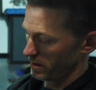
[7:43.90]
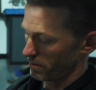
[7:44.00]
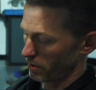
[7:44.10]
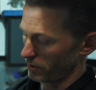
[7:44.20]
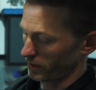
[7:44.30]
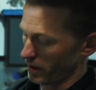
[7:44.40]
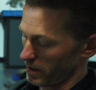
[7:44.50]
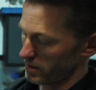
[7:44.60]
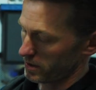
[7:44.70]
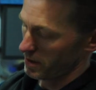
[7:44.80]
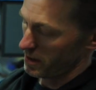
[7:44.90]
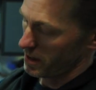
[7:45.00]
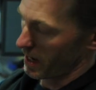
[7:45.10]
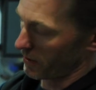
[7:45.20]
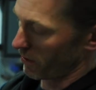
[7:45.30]
both sides,
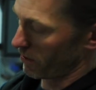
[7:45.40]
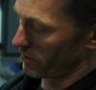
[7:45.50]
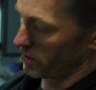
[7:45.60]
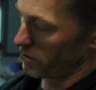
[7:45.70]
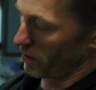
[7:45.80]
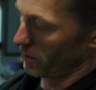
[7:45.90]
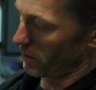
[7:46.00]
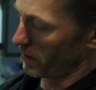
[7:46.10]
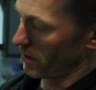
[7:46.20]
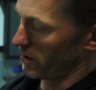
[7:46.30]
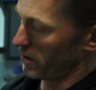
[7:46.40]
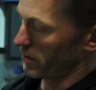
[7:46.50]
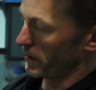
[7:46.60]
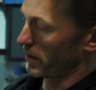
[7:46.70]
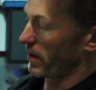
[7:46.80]
and then there's a joint weld all the
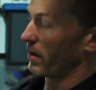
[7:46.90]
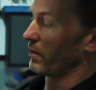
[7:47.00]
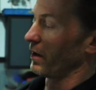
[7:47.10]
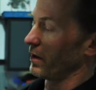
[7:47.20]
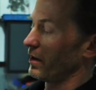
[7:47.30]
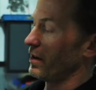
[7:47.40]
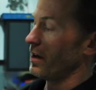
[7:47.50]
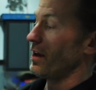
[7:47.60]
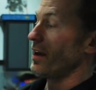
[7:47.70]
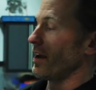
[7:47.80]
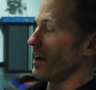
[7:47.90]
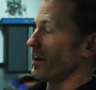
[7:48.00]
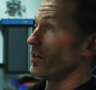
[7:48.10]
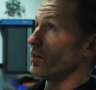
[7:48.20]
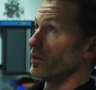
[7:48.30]
way around it.
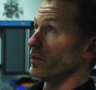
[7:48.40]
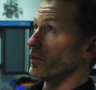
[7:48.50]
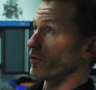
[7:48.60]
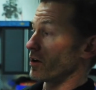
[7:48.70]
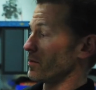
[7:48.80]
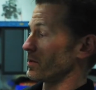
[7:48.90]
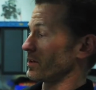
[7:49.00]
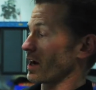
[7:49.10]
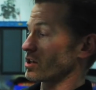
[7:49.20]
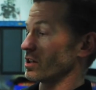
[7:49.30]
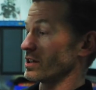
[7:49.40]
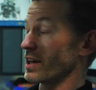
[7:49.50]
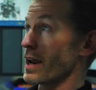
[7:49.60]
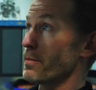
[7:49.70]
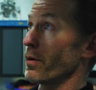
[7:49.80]
The frame is actually
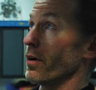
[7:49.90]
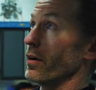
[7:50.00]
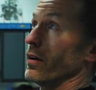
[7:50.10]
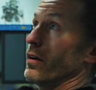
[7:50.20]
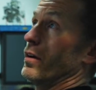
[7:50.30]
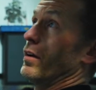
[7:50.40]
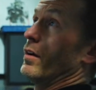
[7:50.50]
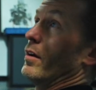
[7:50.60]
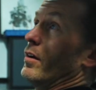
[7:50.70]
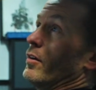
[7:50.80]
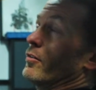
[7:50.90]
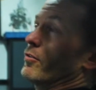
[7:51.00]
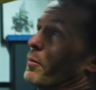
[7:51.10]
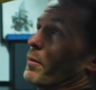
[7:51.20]
tapered from